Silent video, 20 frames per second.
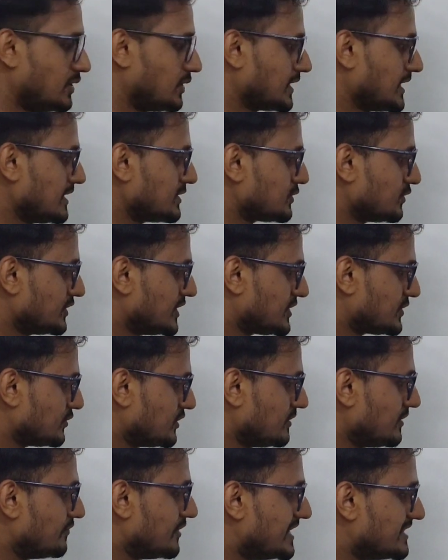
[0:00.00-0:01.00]
Okay, so this
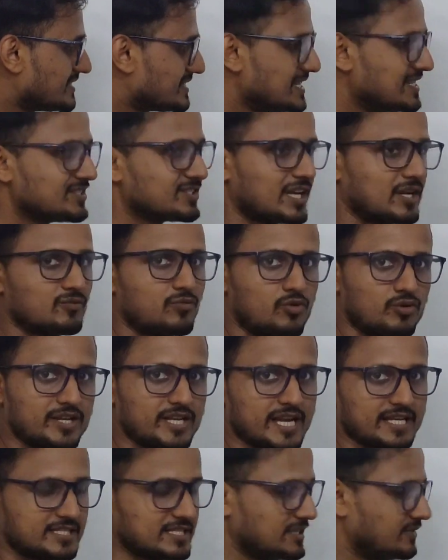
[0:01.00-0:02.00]
will be benzene
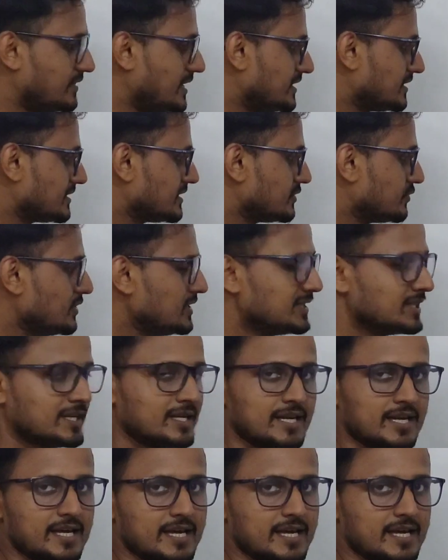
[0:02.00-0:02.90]
sulfonic acid, benzene with